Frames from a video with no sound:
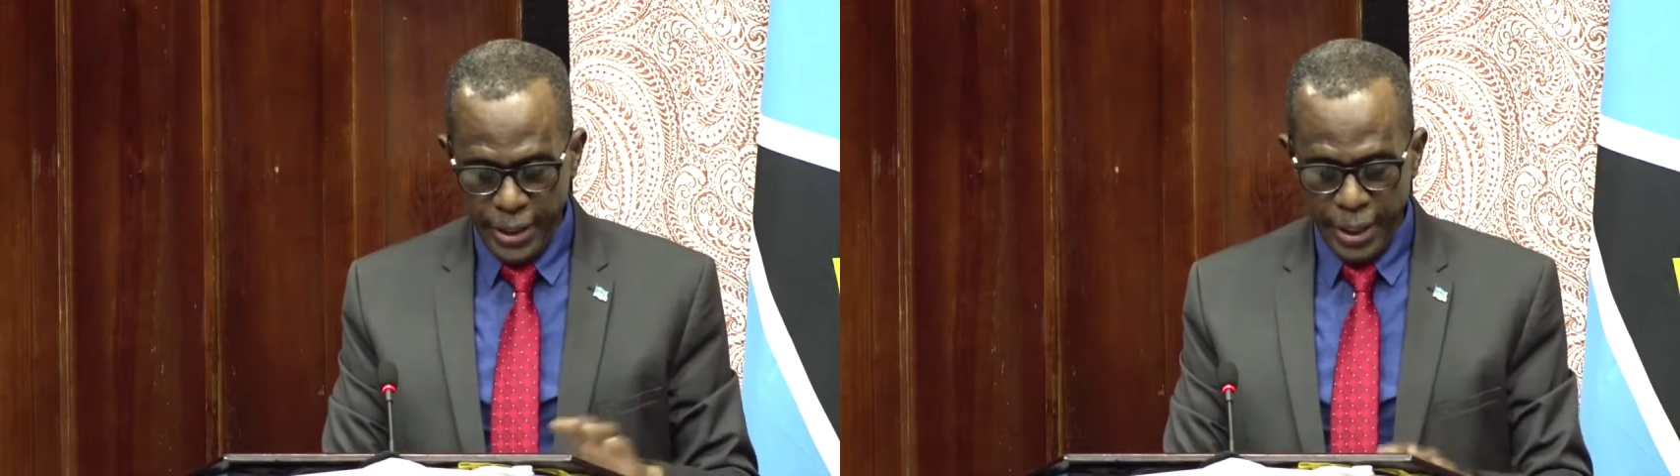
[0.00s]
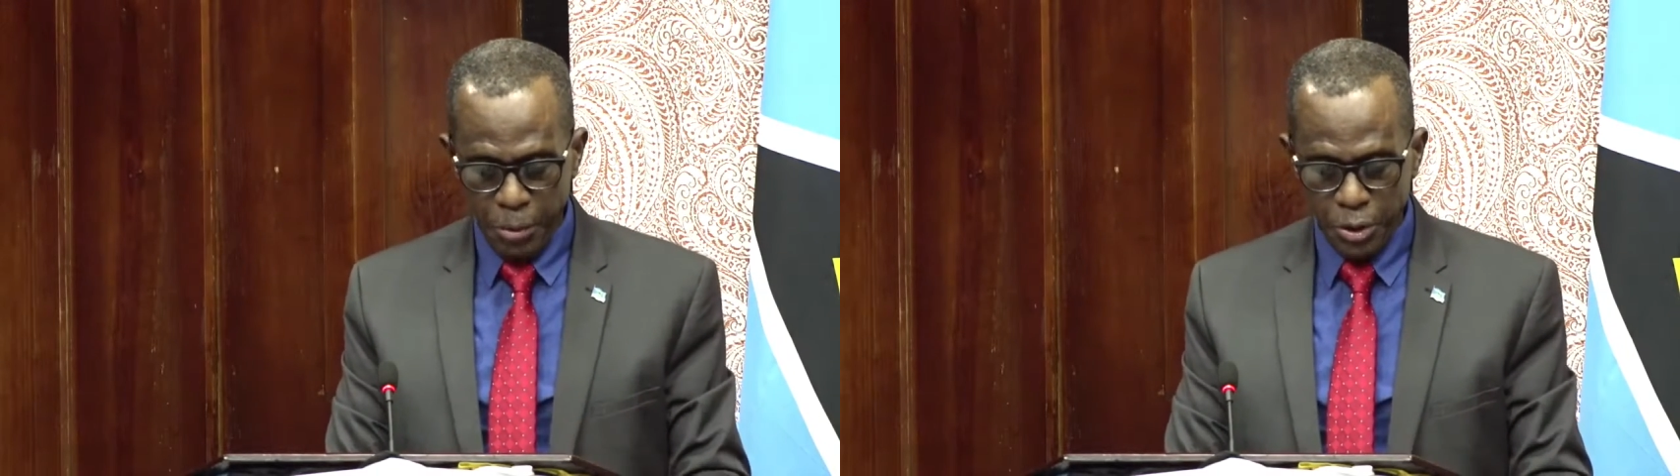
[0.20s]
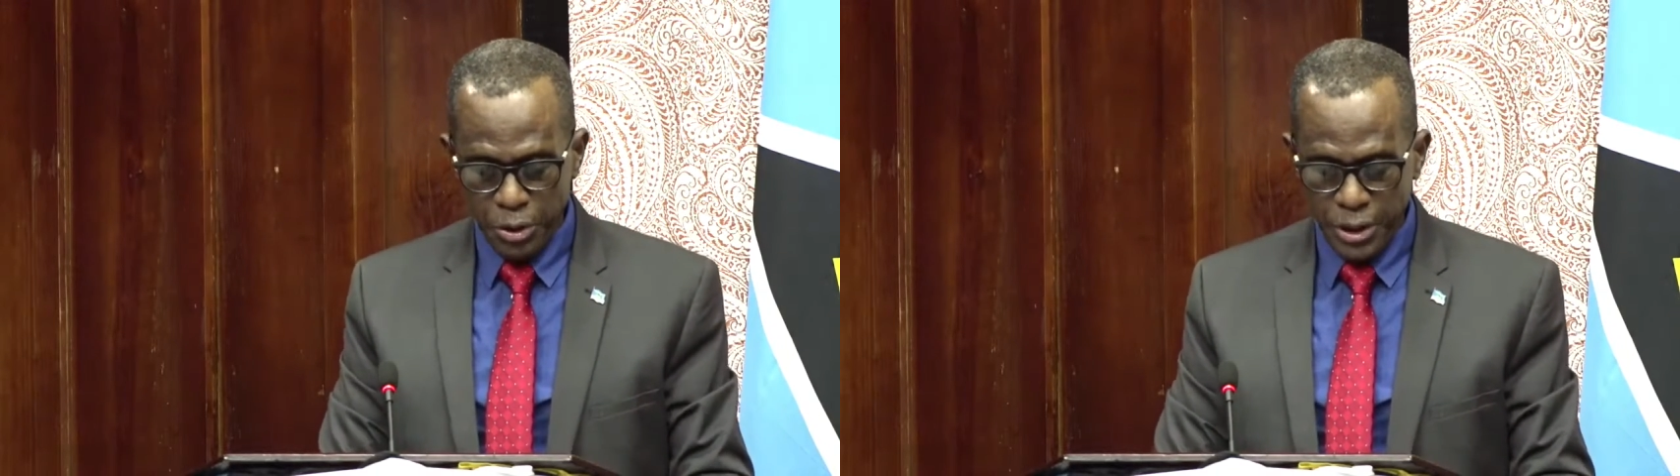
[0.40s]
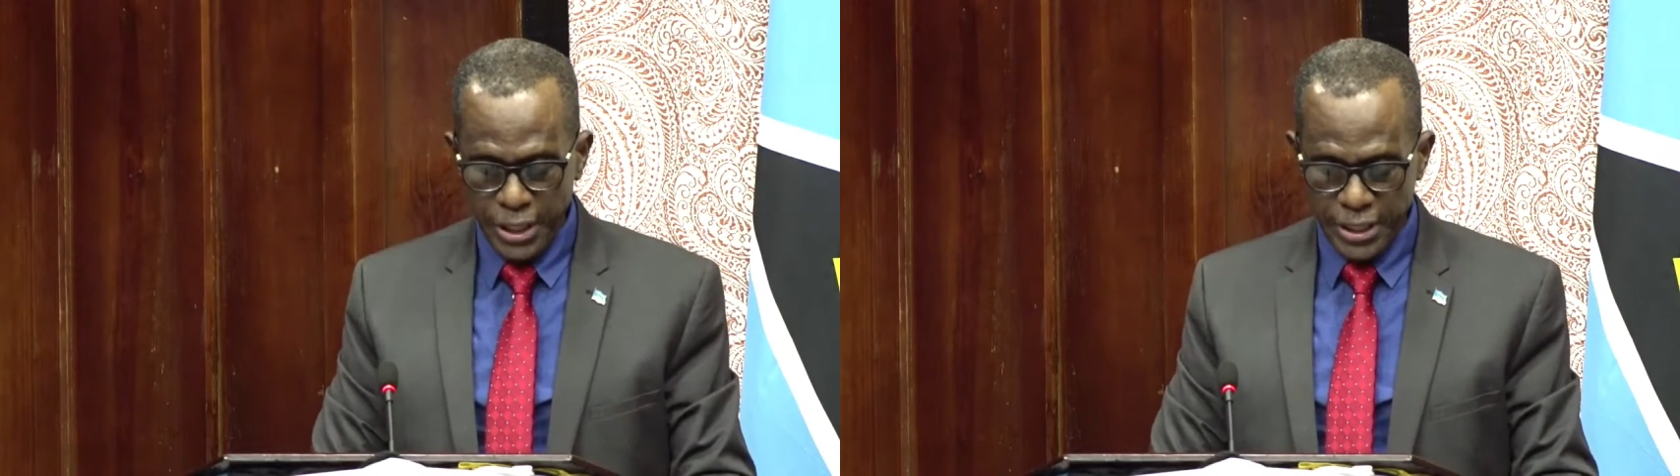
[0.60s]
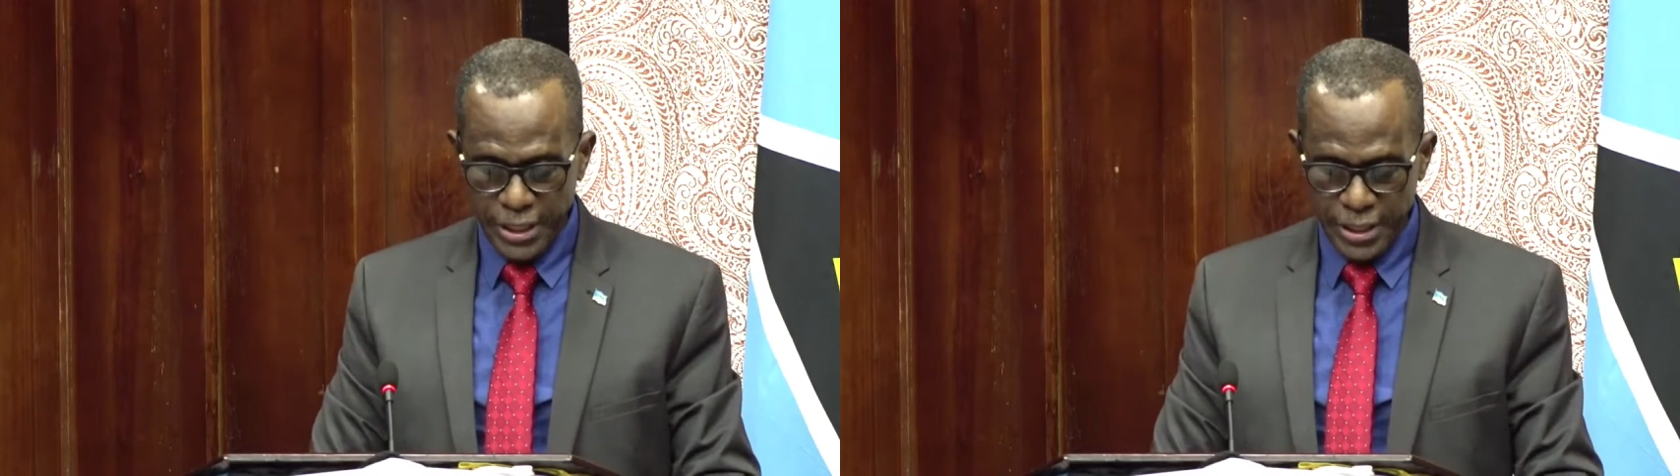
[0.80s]
I want to
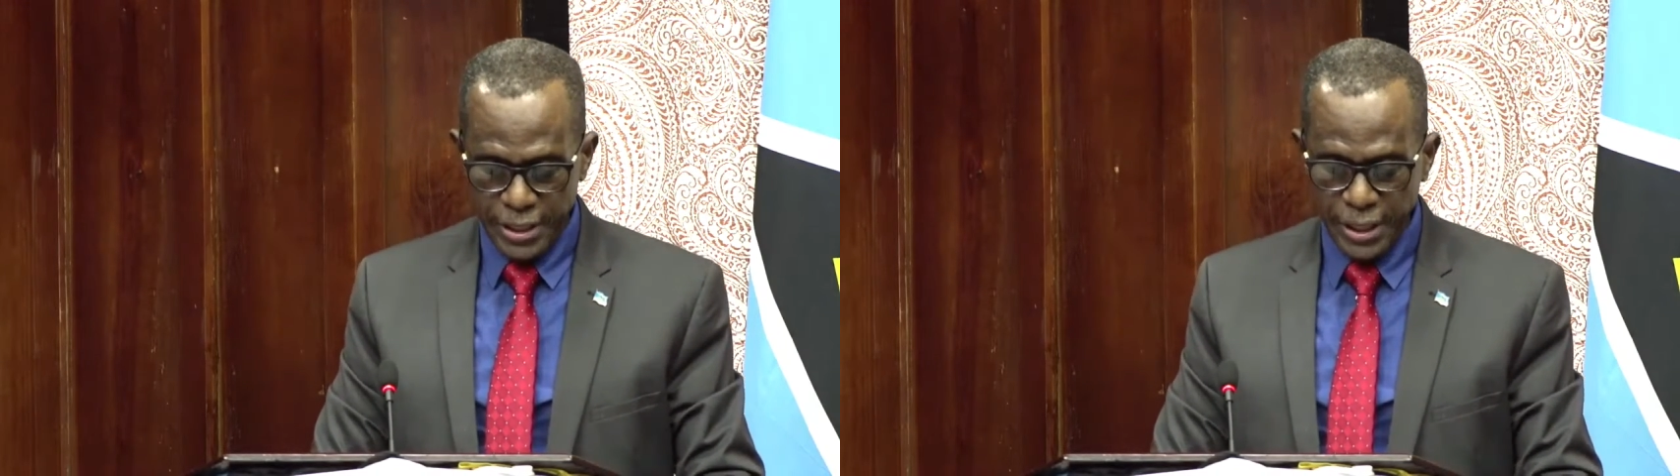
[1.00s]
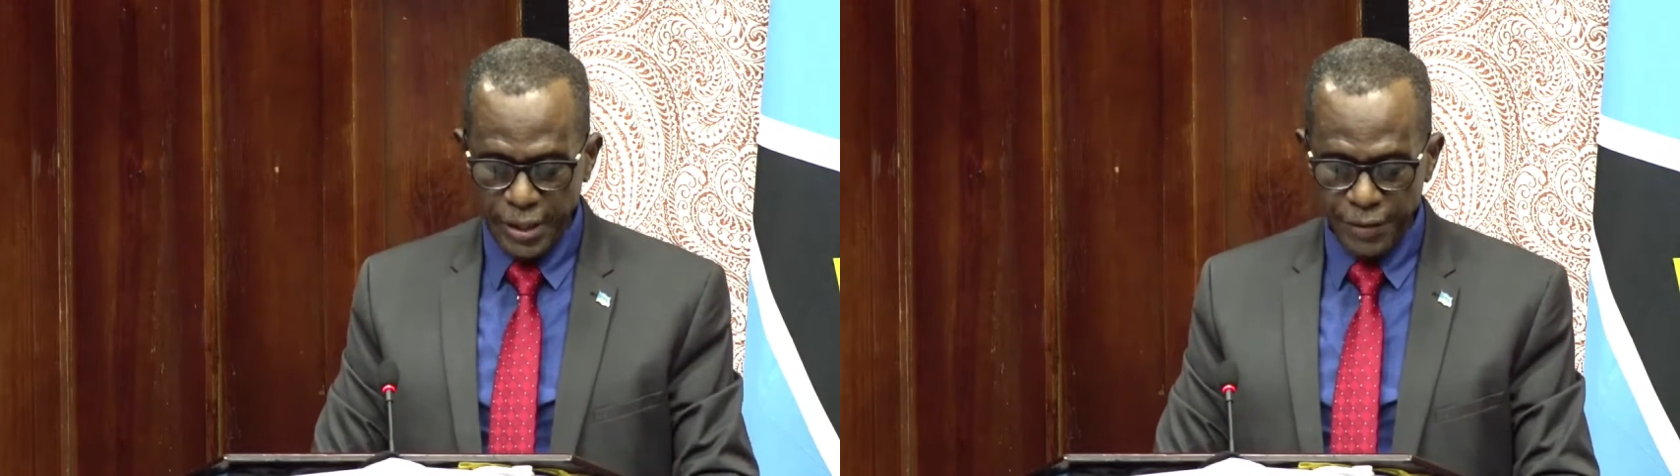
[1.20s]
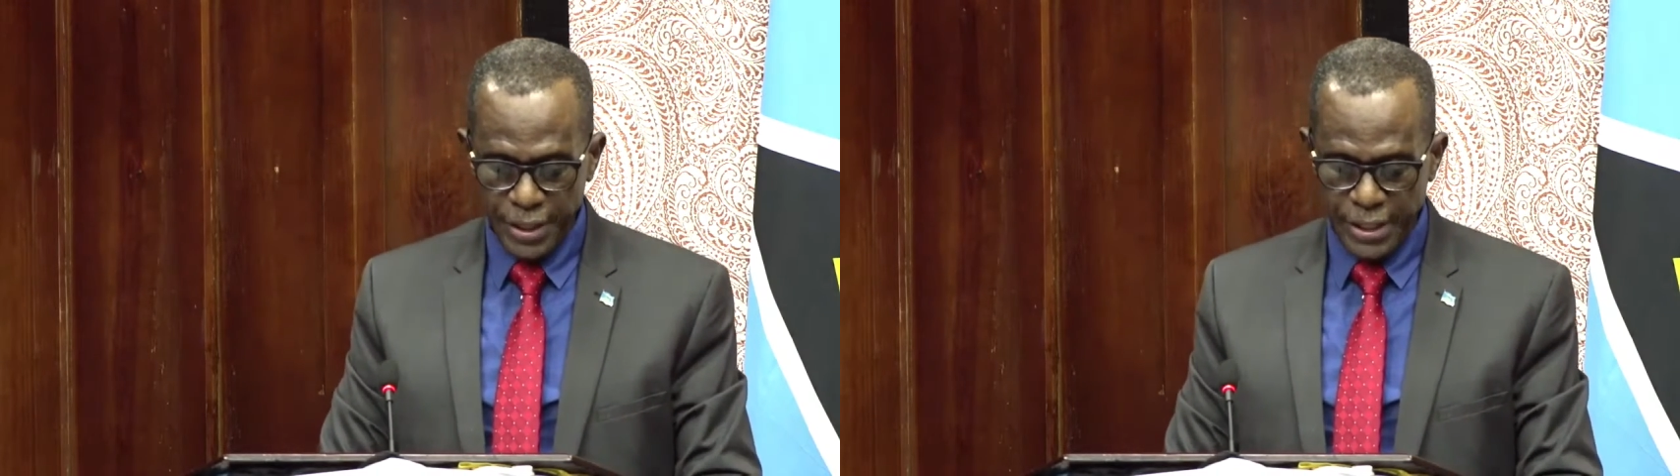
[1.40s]
just deal with the